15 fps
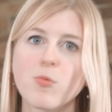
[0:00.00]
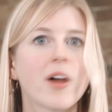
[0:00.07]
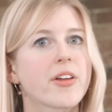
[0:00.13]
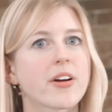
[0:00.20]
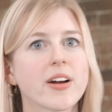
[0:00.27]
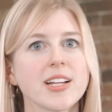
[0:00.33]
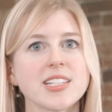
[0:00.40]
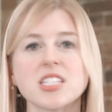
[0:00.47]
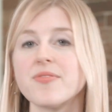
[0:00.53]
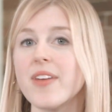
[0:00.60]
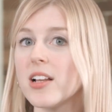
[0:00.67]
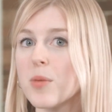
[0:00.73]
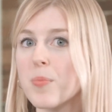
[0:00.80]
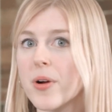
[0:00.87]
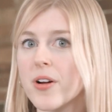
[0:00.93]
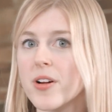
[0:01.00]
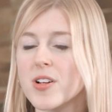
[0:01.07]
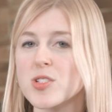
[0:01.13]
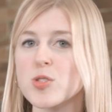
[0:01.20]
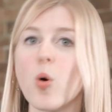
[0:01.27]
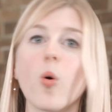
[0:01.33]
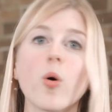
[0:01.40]
whether it's
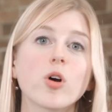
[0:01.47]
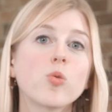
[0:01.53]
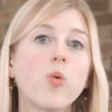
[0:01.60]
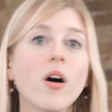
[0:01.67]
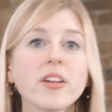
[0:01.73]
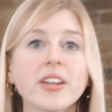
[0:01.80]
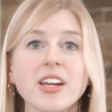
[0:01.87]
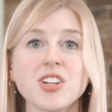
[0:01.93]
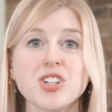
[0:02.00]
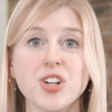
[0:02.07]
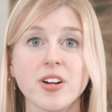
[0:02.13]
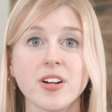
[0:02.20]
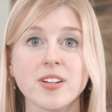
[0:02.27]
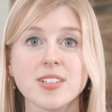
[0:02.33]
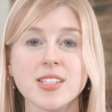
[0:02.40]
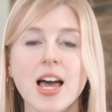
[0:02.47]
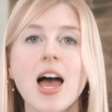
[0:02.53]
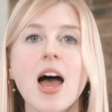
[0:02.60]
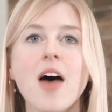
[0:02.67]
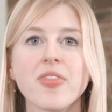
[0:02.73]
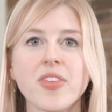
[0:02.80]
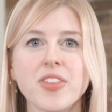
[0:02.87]
developers or quality assurers,
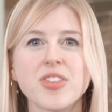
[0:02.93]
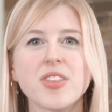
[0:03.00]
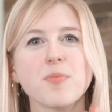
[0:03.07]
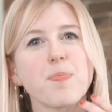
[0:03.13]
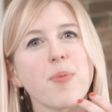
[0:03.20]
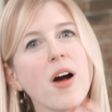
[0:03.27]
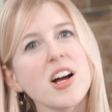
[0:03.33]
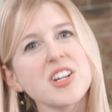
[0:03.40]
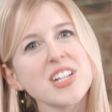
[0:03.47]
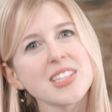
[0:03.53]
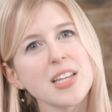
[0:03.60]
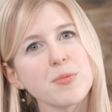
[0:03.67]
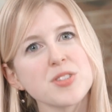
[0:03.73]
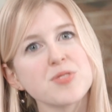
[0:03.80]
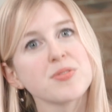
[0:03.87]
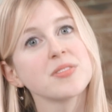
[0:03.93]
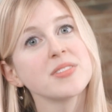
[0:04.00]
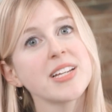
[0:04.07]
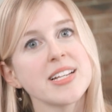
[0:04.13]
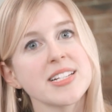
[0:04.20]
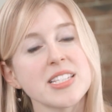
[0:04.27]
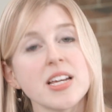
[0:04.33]
that the project that was
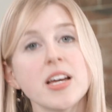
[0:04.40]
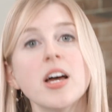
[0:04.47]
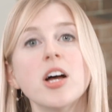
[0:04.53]
released